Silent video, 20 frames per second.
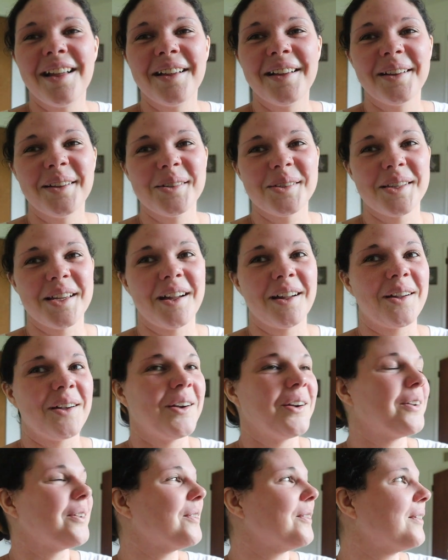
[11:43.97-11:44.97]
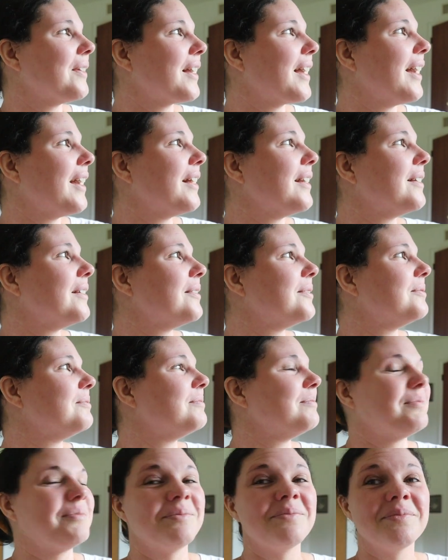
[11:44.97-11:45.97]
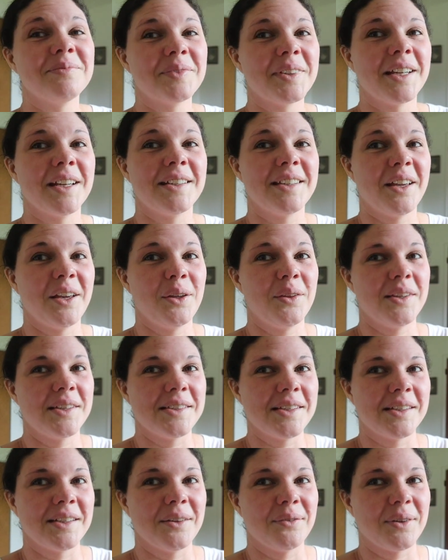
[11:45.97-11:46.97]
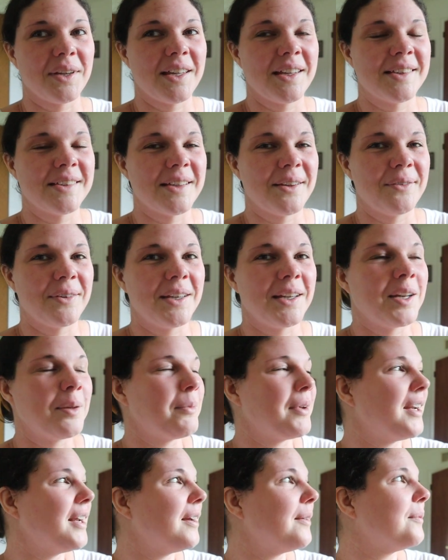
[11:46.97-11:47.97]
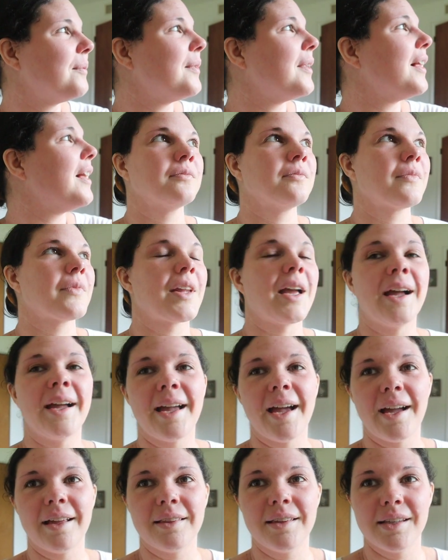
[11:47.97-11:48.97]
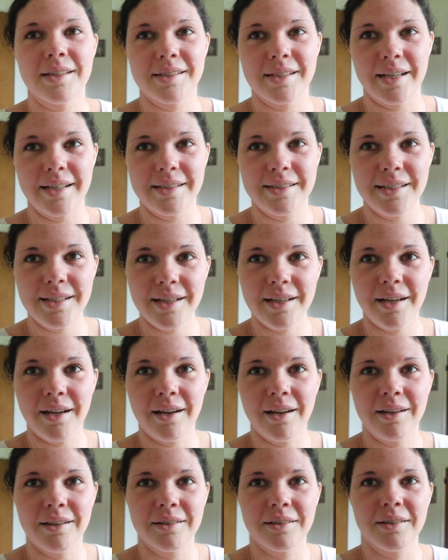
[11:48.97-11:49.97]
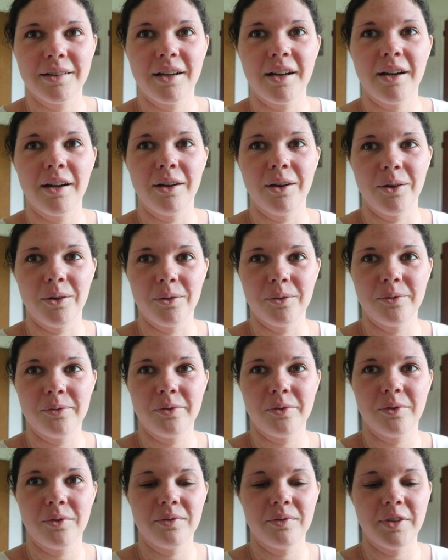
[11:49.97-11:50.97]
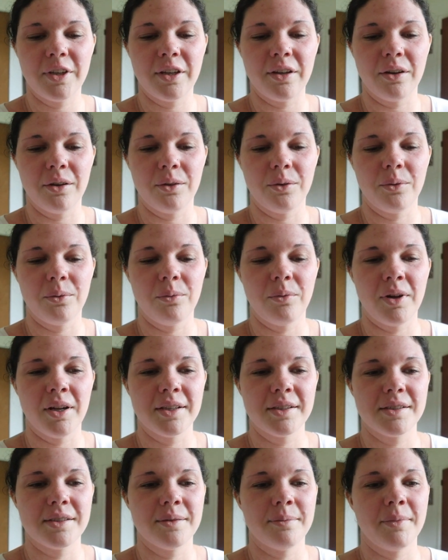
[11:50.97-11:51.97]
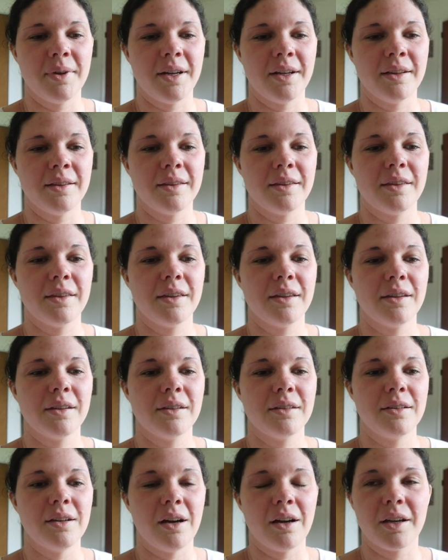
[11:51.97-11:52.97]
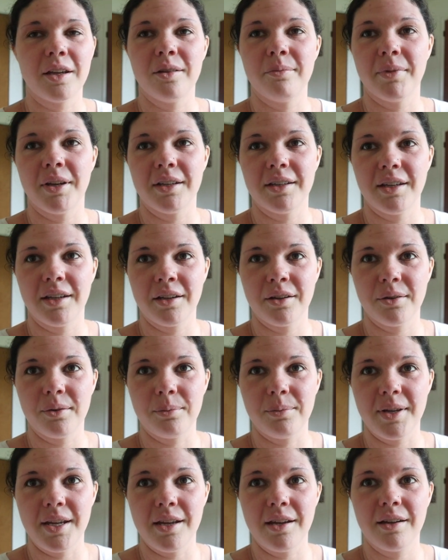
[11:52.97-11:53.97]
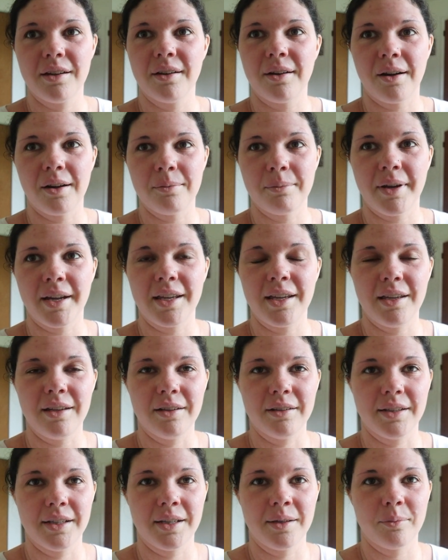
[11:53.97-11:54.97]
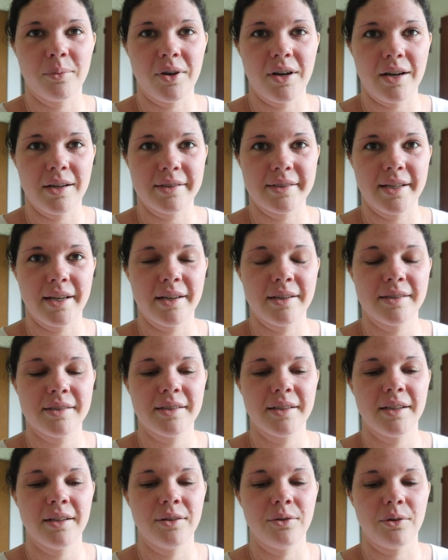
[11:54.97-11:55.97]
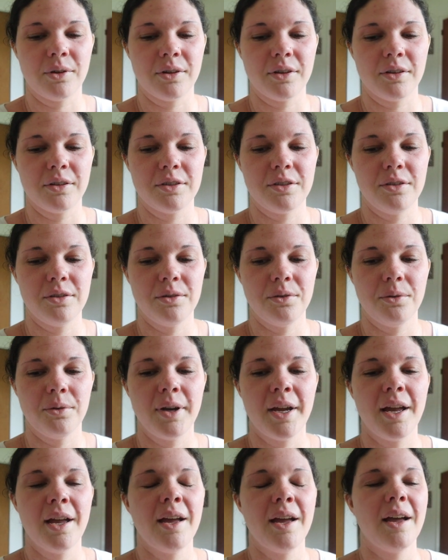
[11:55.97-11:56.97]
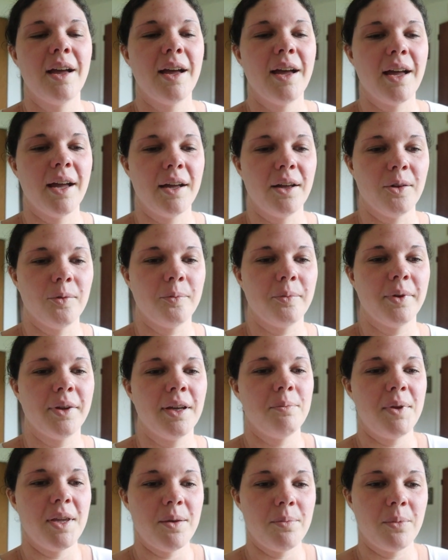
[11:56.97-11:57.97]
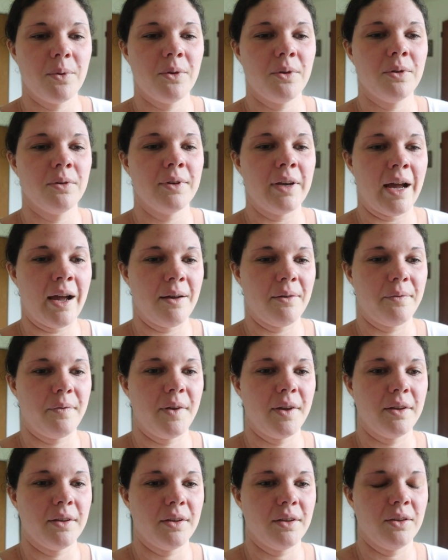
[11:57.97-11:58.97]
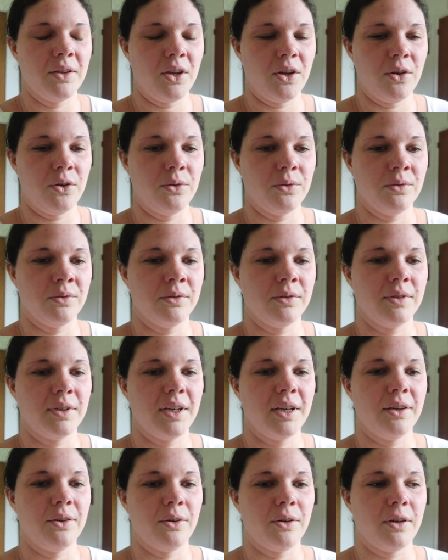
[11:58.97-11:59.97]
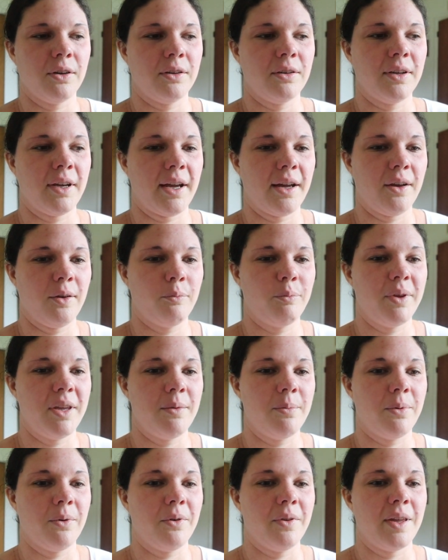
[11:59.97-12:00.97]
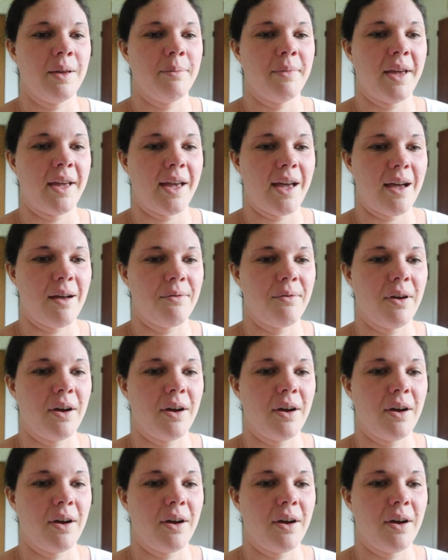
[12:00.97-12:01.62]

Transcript: There's that cardinal again. I'm going to tell you the significance of it in a minute. I had this idea of, once a month documenting a week on my healing process in order to help people not feel alone, in order to help people that may have